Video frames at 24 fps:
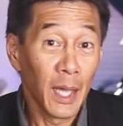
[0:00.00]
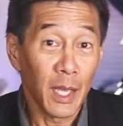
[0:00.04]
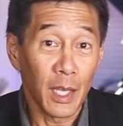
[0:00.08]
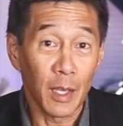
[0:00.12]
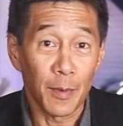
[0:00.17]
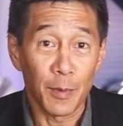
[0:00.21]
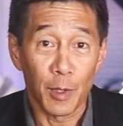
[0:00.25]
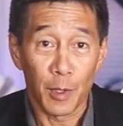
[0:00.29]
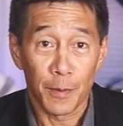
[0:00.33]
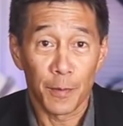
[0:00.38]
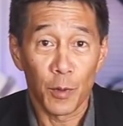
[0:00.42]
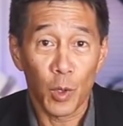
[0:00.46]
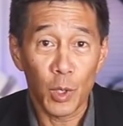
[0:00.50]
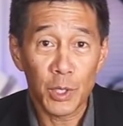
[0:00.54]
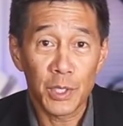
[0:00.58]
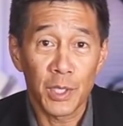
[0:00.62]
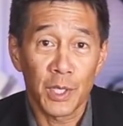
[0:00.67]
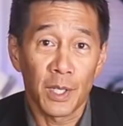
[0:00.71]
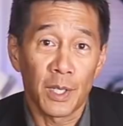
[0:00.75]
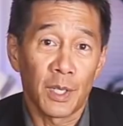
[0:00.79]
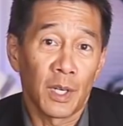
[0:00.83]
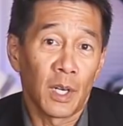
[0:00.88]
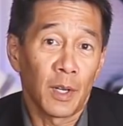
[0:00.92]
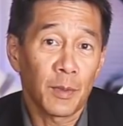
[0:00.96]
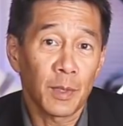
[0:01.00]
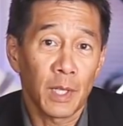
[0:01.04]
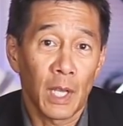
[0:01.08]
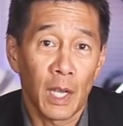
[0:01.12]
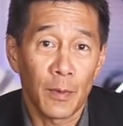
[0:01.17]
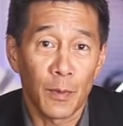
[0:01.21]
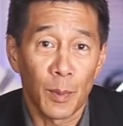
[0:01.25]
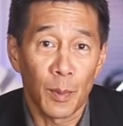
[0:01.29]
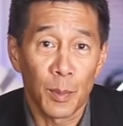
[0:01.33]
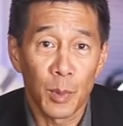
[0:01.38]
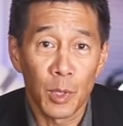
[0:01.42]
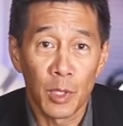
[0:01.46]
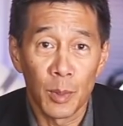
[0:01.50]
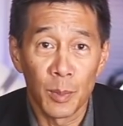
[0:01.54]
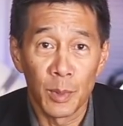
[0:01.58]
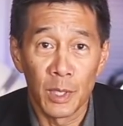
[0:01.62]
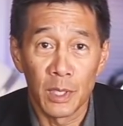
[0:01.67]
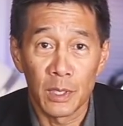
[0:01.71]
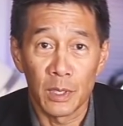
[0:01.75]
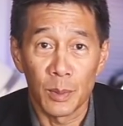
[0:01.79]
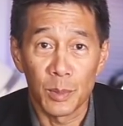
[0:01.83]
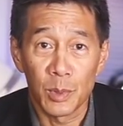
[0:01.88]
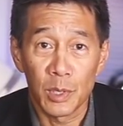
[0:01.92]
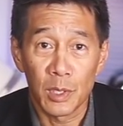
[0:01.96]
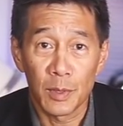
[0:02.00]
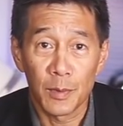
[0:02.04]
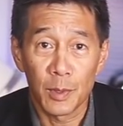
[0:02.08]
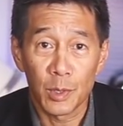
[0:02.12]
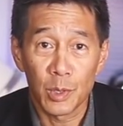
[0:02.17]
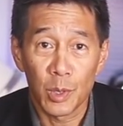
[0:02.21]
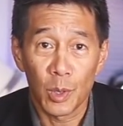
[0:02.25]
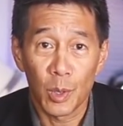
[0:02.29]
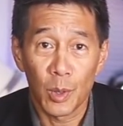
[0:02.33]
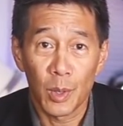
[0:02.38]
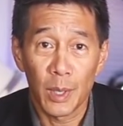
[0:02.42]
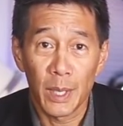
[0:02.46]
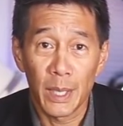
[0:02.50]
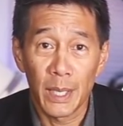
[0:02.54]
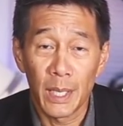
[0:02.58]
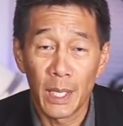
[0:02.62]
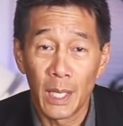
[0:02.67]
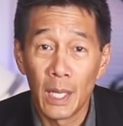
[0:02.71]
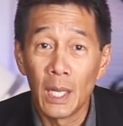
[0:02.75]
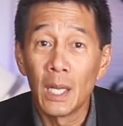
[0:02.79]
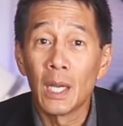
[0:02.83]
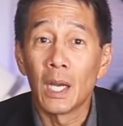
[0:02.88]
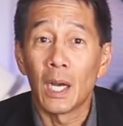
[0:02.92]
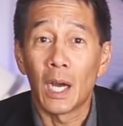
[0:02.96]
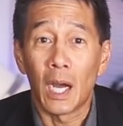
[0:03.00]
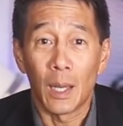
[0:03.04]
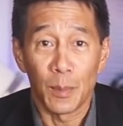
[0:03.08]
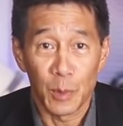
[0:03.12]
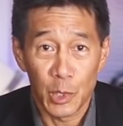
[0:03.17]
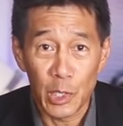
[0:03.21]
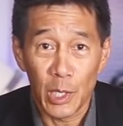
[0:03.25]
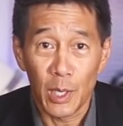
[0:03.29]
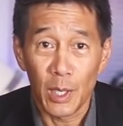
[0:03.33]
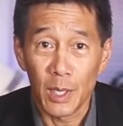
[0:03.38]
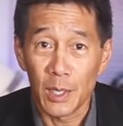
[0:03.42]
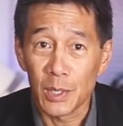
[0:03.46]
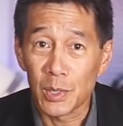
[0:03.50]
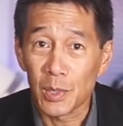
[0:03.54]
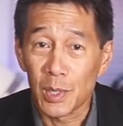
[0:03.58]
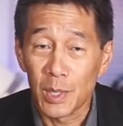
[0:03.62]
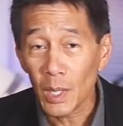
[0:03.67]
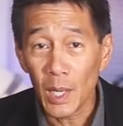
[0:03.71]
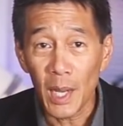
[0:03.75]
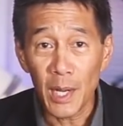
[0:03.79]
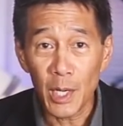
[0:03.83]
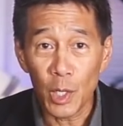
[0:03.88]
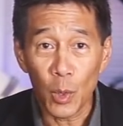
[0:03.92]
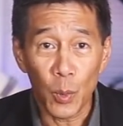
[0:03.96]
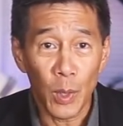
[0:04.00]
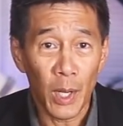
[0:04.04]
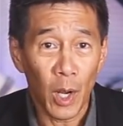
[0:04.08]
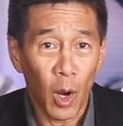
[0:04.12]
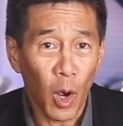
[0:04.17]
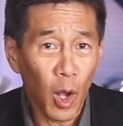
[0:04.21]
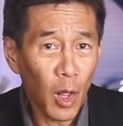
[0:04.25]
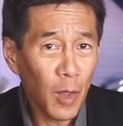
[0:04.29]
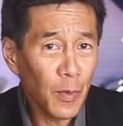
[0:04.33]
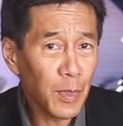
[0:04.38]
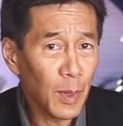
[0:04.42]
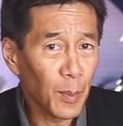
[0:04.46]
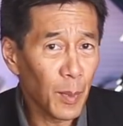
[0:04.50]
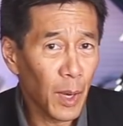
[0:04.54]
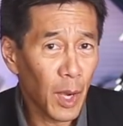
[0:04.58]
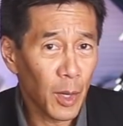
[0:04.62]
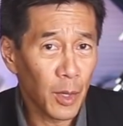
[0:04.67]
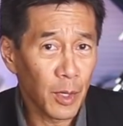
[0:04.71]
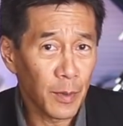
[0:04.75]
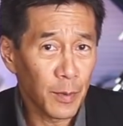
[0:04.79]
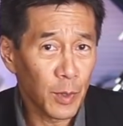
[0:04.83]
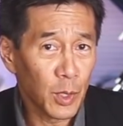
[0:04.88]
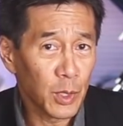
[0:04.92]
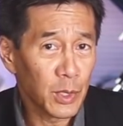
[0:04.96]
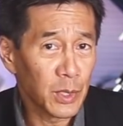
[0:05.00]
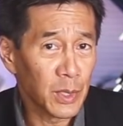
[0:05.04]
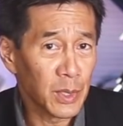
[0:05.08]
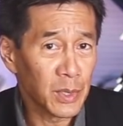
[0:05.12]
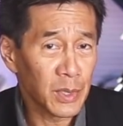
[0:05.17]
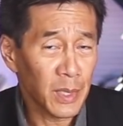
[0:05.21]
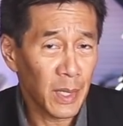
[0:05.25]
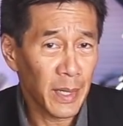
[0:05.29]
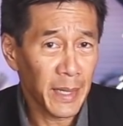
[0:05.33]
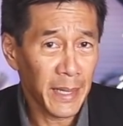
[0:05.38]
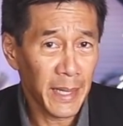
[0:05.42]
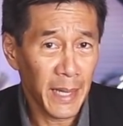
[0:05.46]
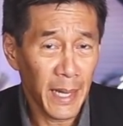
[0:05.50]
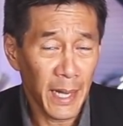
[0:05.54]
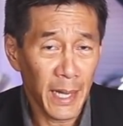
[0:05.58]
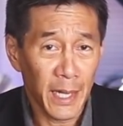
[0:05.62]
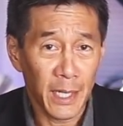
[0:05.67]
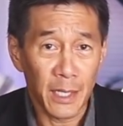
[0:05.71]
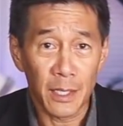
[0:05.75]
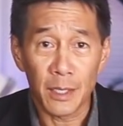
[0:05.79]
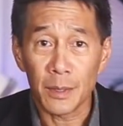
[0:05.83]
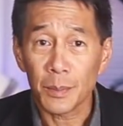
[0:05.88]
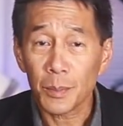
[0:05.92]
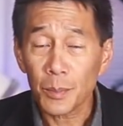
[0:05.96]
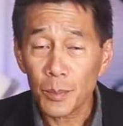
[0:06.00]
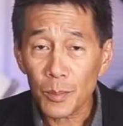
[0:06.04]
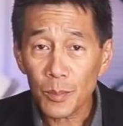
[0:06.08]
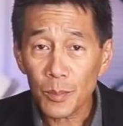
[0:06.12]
If you're fortunate enough to have a permanent observatory, I'm jealous. Anyway, all the modern versions, again,